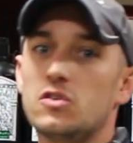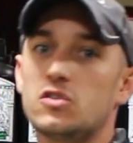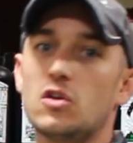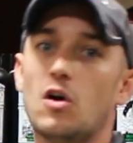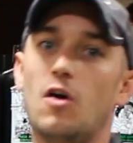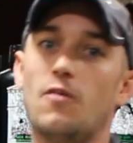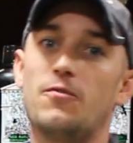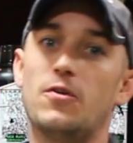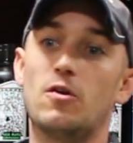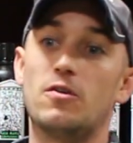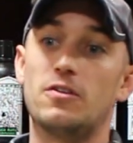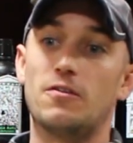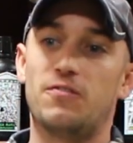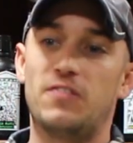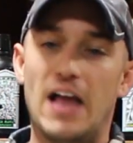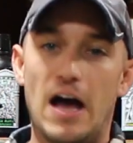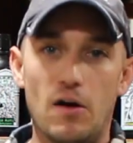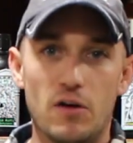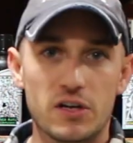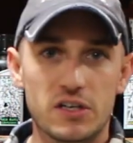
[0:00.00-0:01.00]
So if you're in the
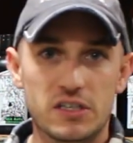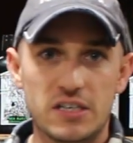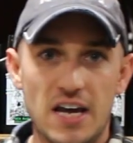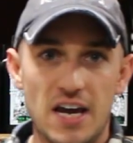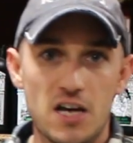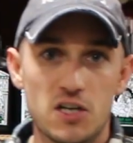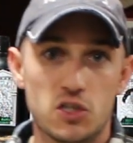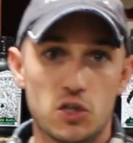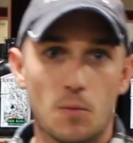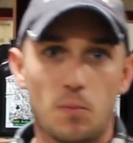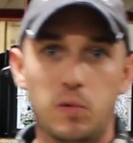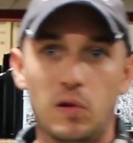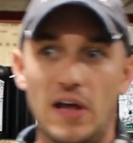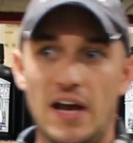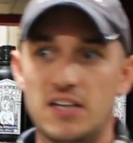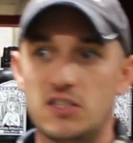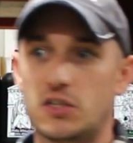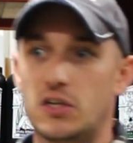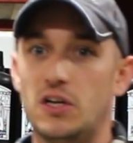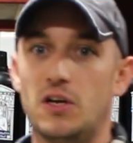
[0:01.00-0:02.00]
flowering stage, your
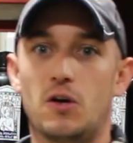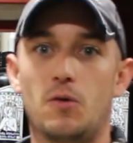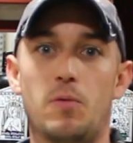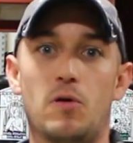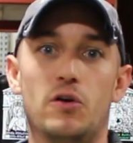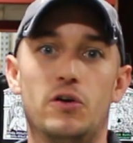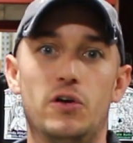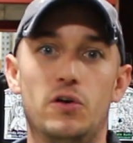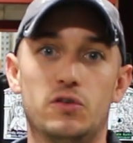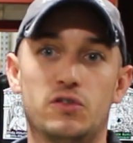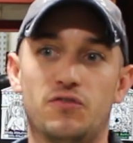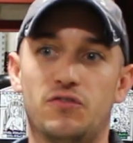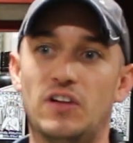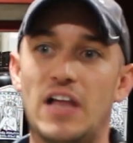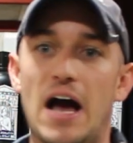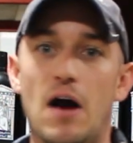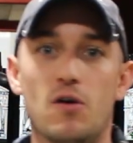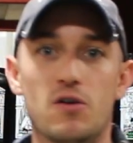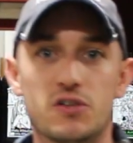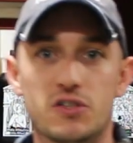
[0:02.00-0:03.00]
plant's going to produce
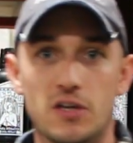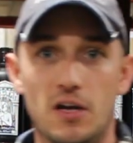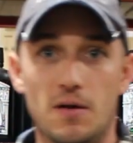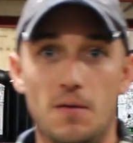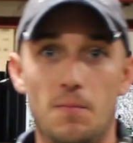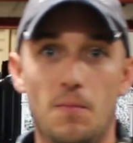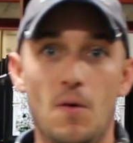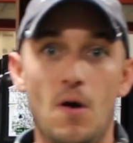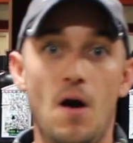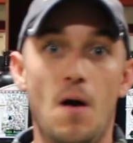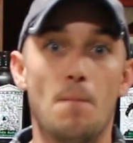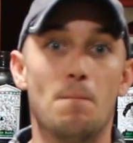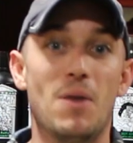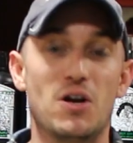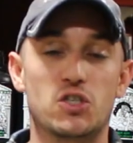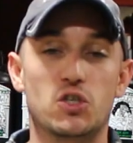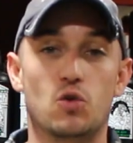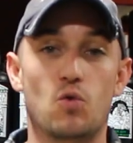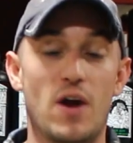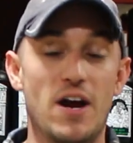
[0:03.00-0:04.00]
flowers at a
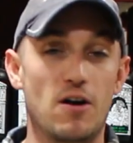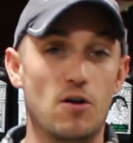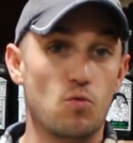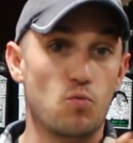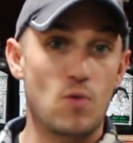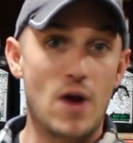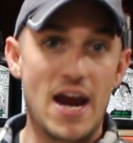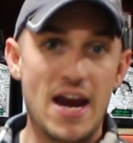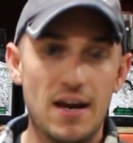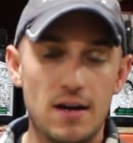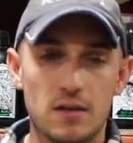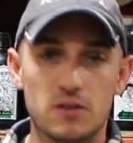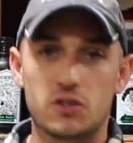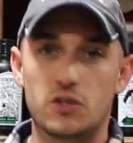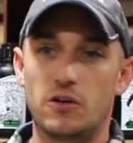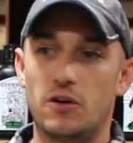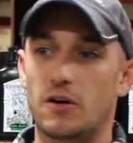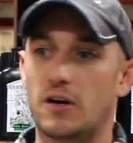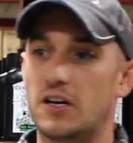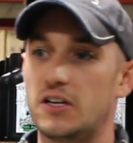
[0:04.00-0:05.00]
much greater rate.
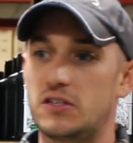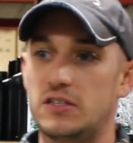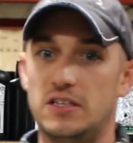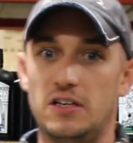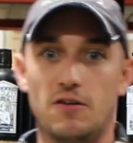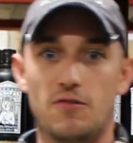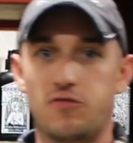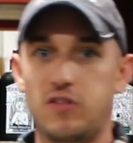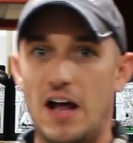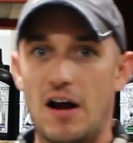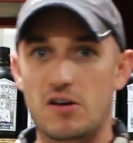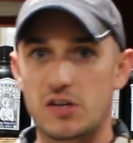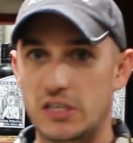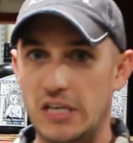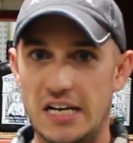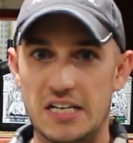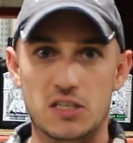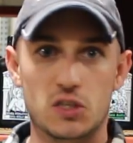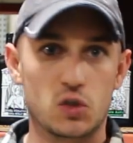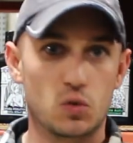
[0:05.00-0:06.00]
So you're going to see your flower
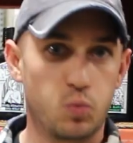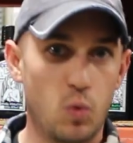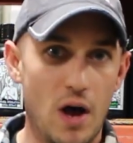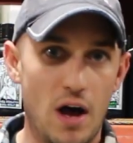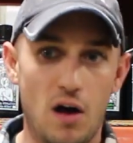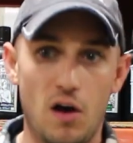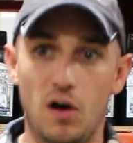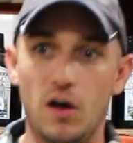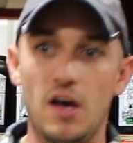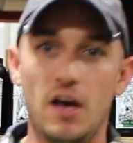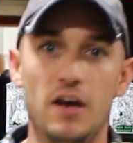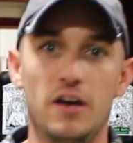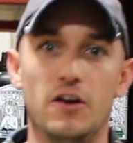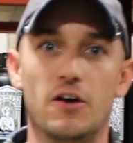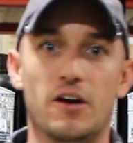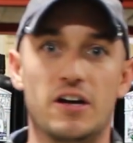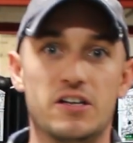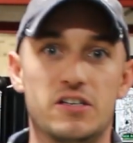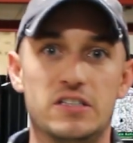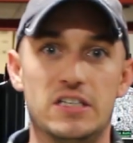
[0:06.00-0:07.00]
sites swell.
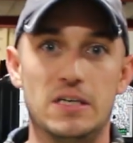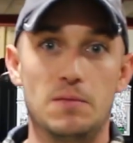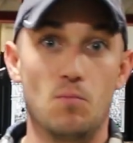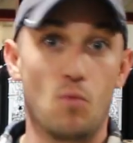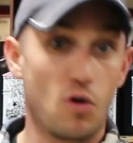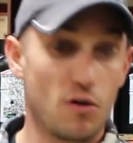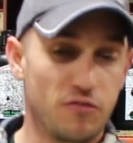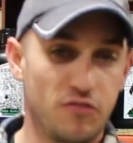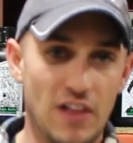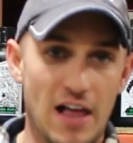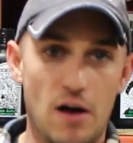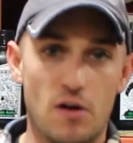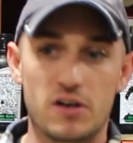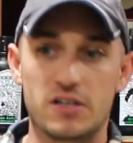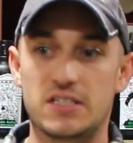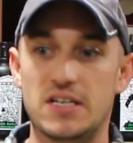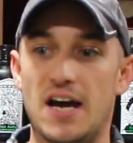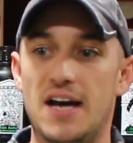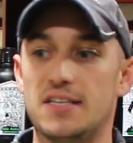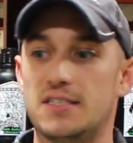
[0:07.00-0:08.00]
You're going to see more
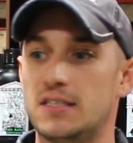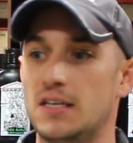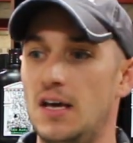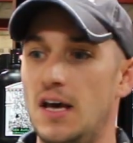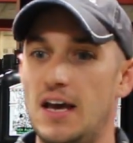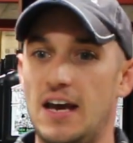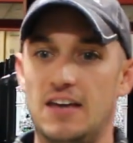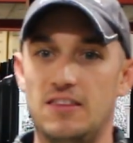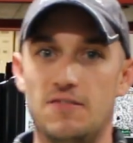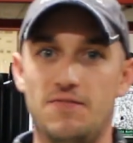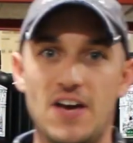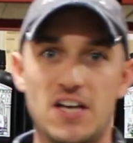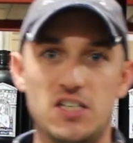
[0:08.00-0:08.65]
flower sites. In the